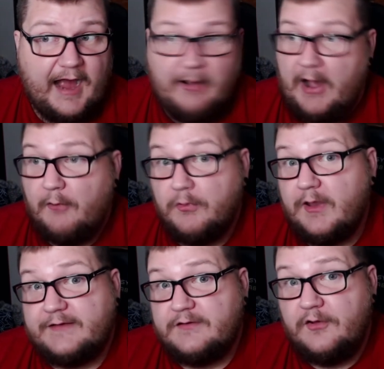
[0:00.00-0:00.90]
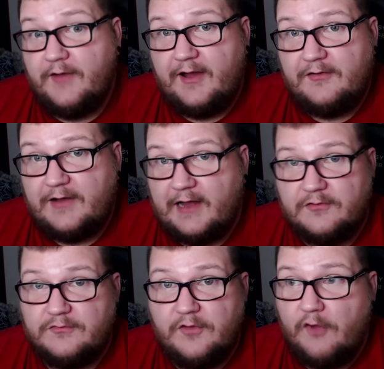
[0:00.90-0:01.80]
i, I would like to know how i
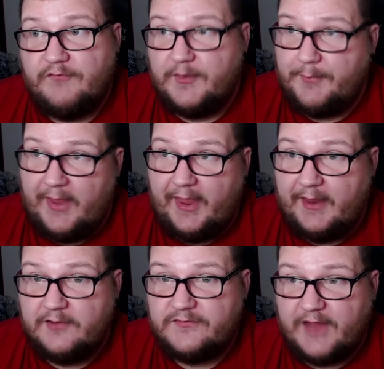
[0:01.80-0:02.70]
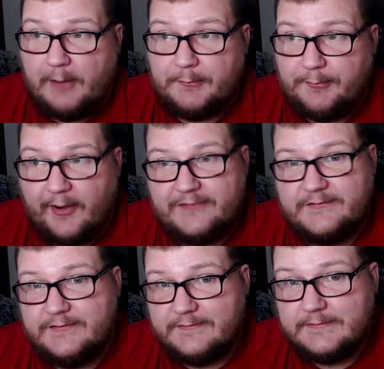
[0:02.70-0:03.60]
don't know if they're paying scalper
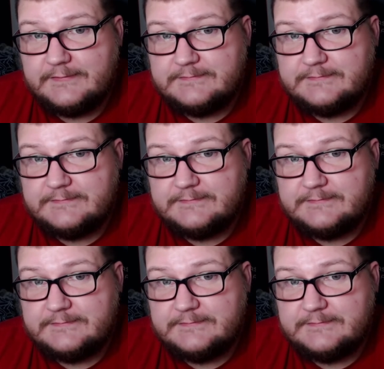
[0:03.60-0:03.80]
prices